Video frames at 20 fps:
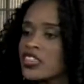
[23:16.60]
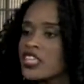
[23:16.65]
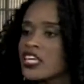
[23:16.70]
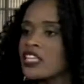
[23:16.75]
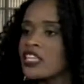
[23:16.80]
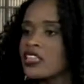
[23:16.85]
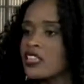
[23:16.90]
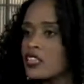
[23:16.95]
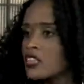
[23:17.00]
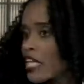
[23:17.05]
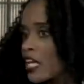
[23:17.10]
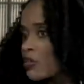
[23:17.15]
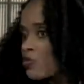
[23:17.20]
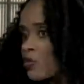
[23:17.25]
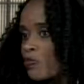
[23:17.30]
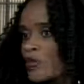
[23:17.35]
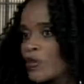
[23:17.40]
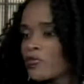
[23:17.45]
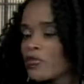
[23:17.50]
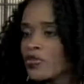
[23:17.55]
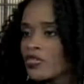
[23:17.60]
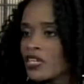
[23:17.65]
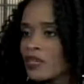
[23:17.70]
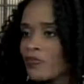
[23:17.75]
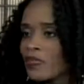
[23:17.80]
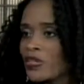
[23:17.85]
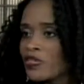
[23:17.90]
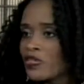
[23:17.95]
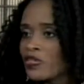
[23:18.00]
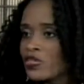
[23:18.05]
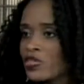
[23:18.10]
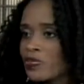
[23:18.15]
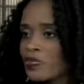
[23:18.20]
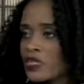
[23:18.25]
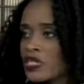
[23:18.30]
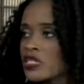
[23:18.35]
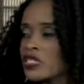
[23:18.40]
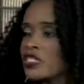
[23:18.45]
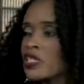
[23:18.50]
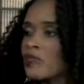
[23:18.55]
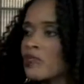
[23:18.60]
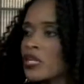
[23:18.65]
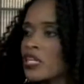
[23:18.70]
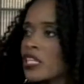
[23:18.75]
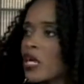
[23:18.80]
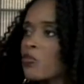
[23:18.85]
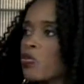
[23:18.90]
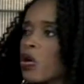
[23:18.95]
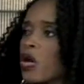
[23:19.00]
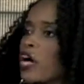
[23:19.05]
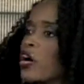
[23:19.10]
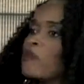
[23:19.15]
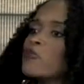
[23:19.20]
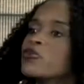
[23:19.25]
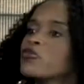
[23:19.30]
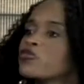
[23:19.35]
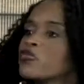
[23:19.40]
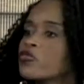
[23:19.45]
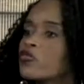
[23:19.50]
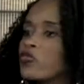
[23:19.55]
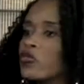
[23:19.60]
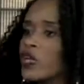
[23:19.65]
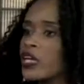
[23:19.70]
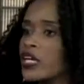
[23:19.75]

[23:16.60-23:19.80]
think that's what people think mentorship is. Somebody that will help you for free.